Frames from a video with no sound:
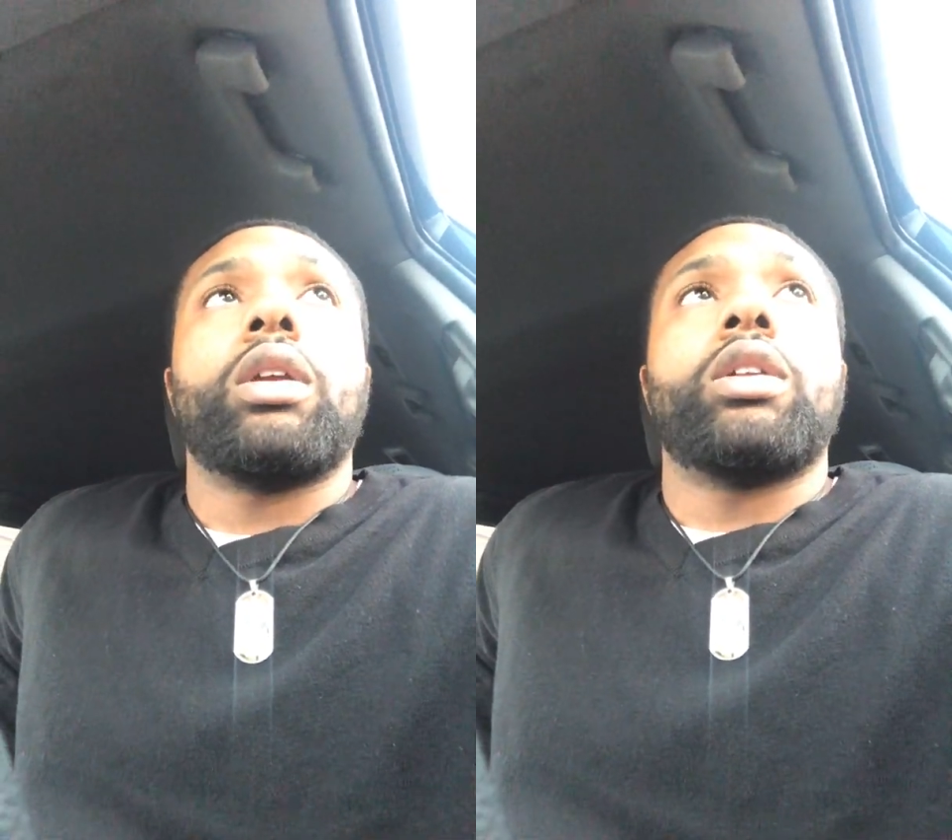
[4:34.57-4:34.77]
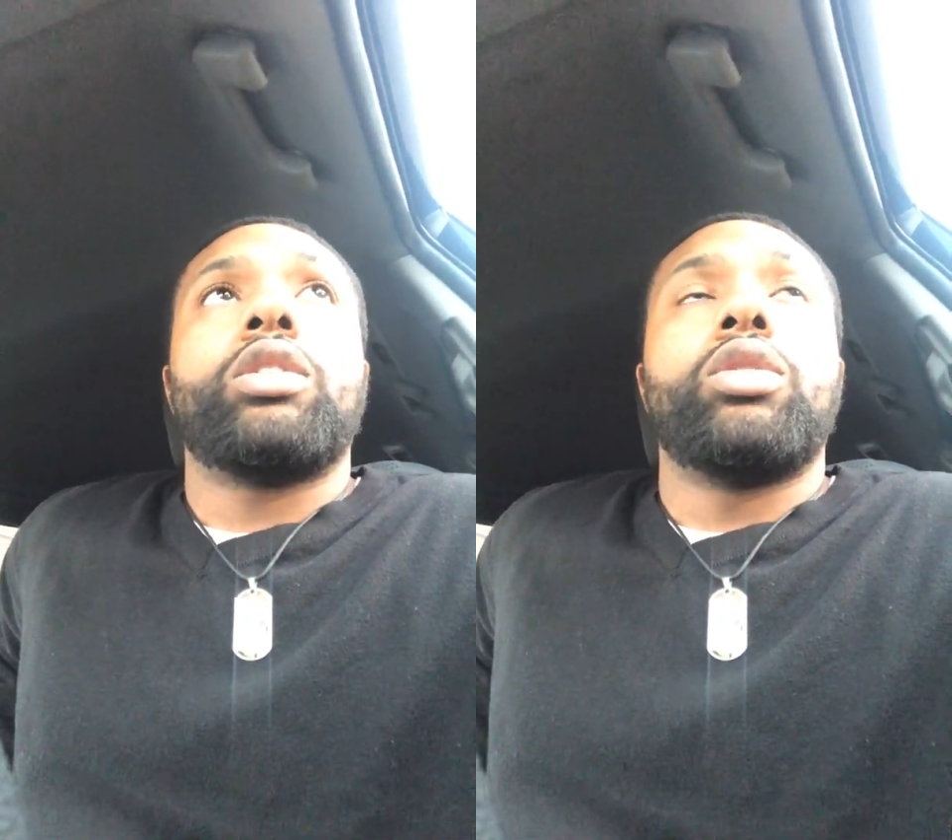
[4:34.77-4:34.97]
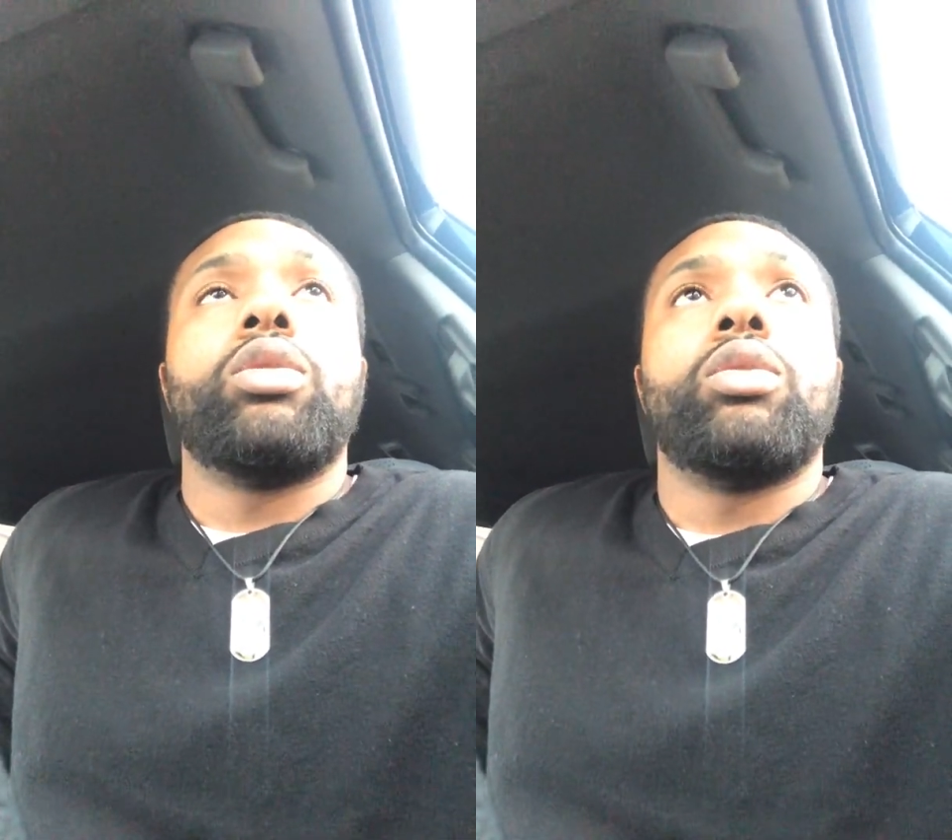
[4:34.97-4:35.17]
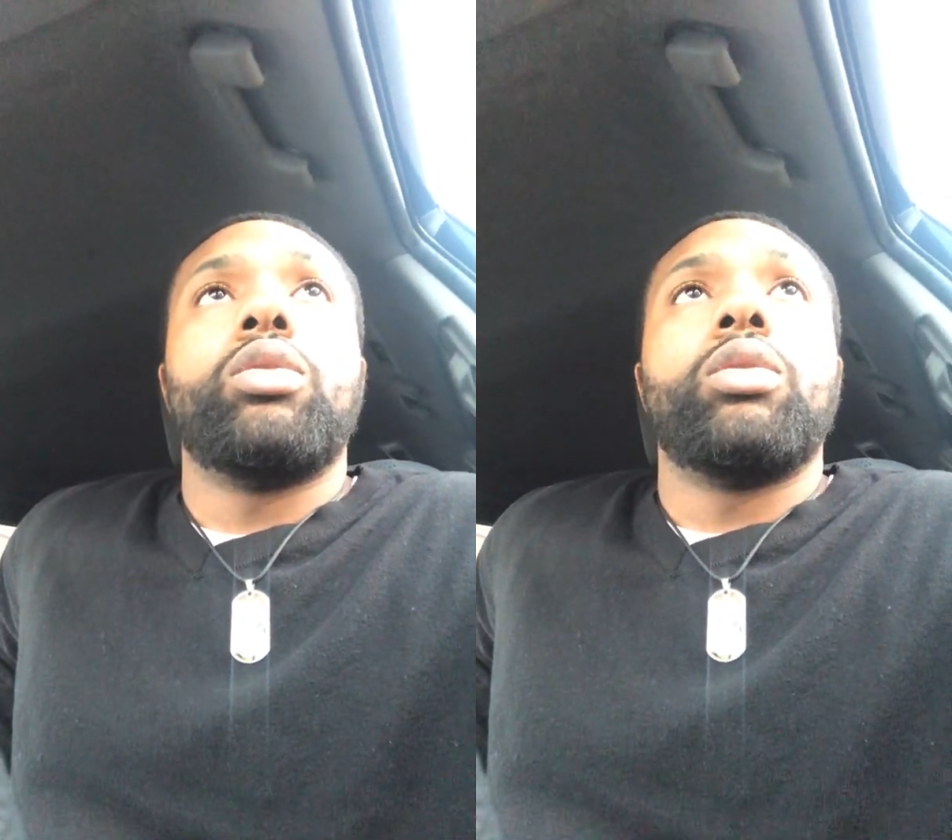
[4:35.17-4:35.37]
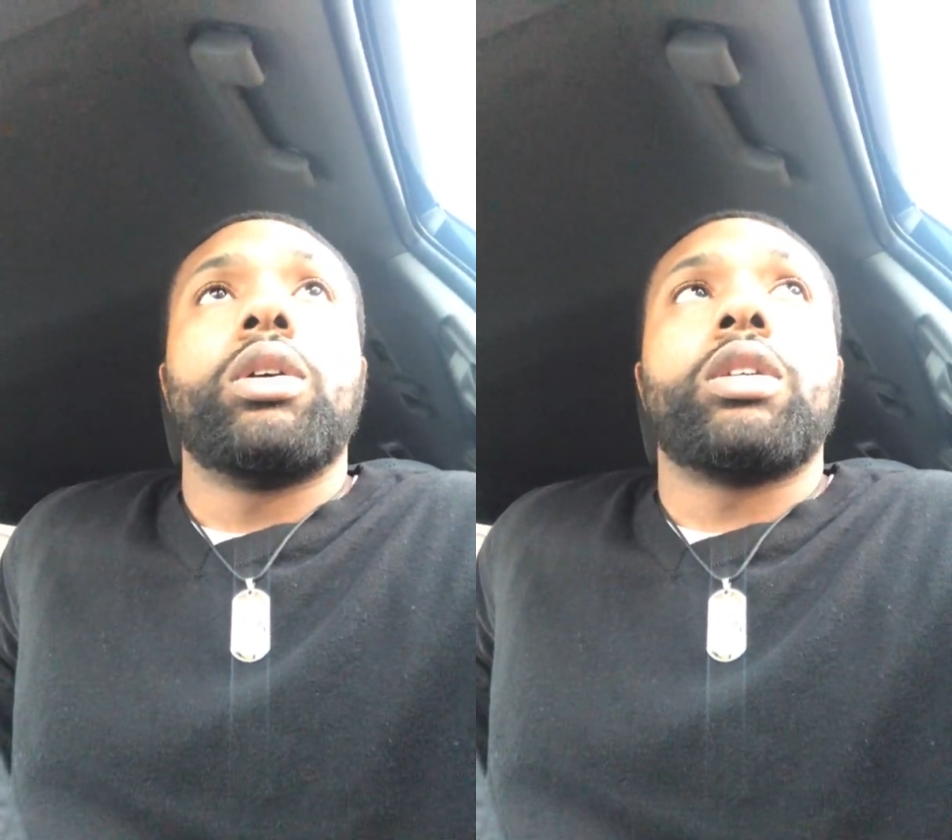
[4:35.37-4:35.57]

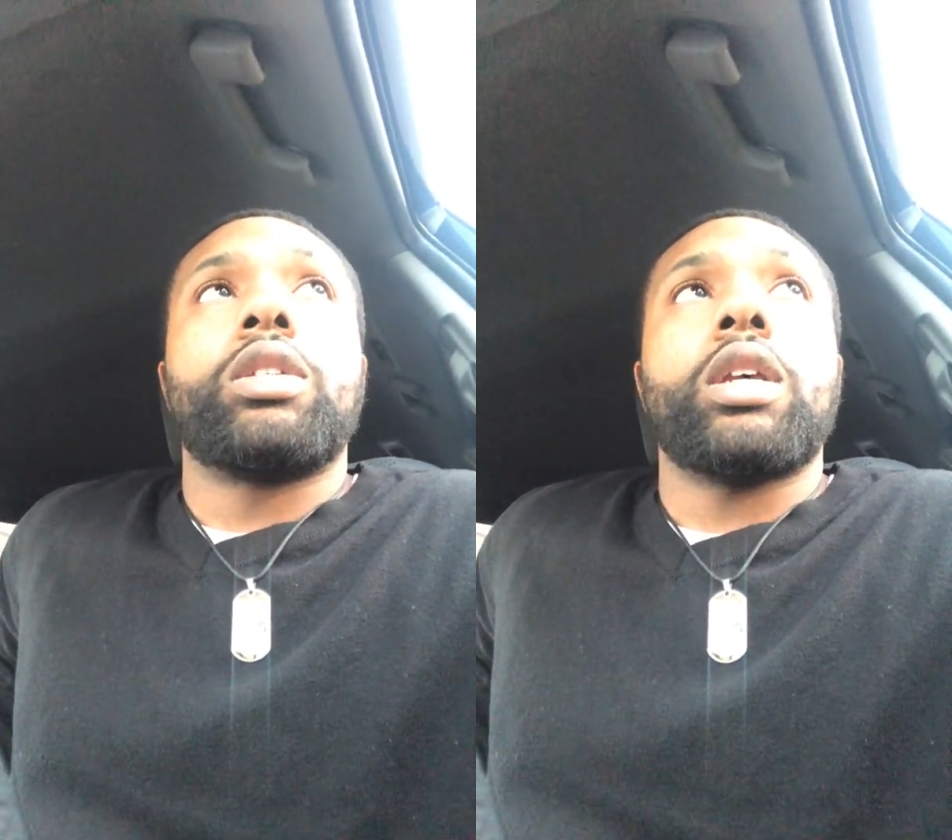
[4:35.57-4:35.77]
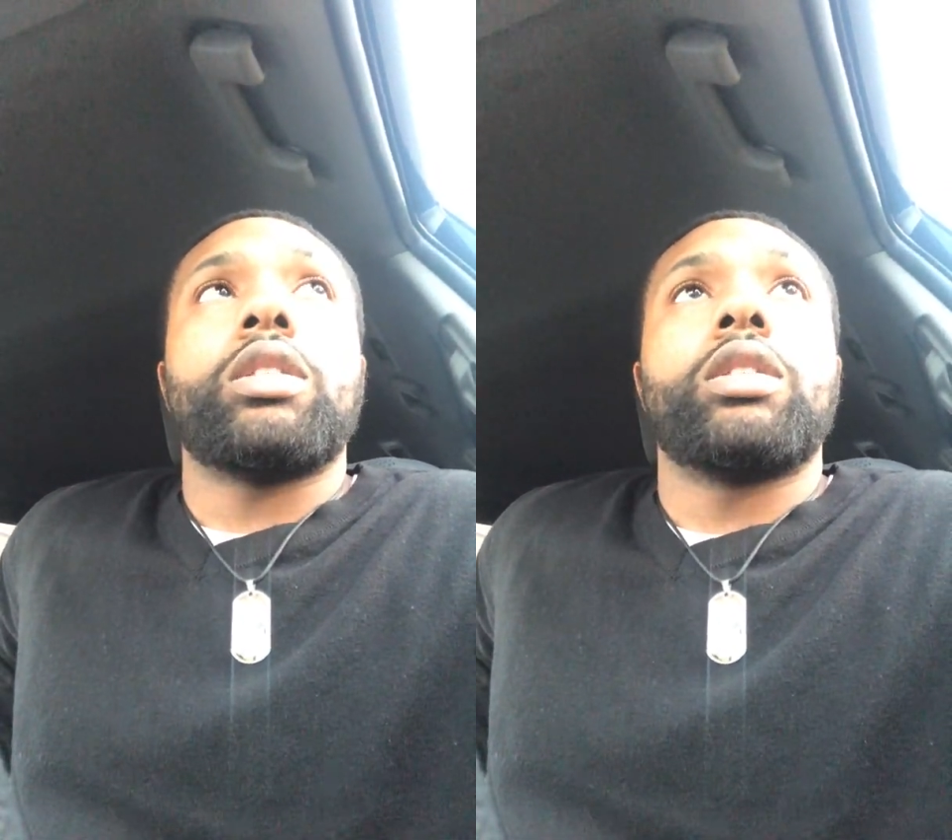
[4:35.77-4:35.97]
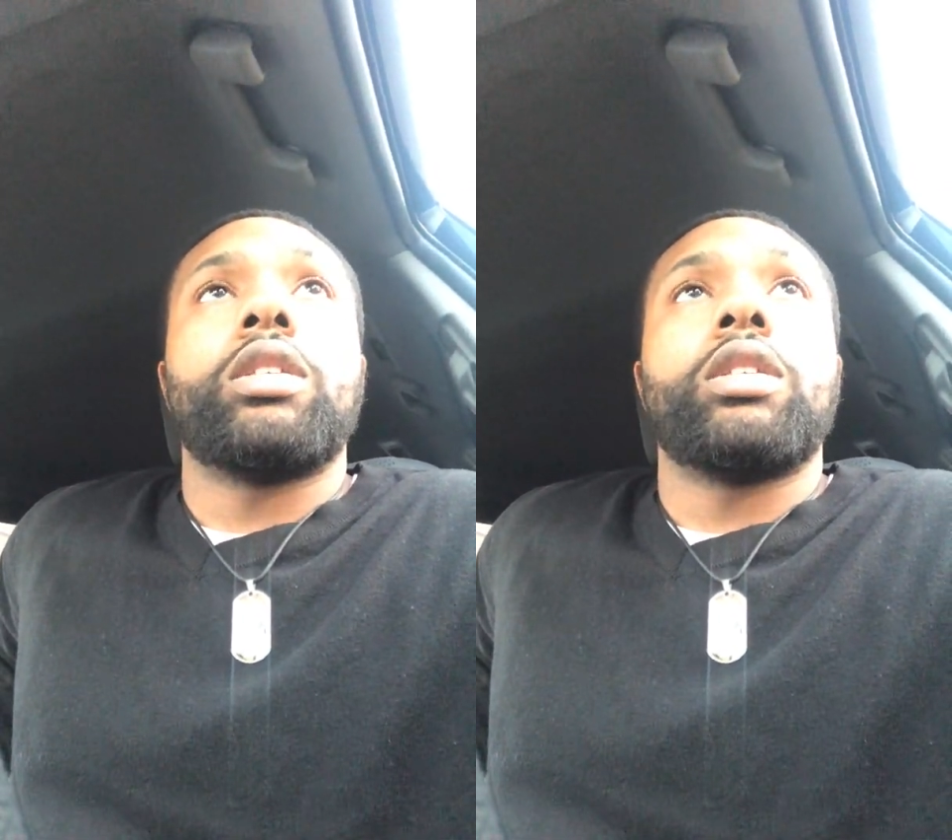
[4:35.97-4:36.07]
to assess the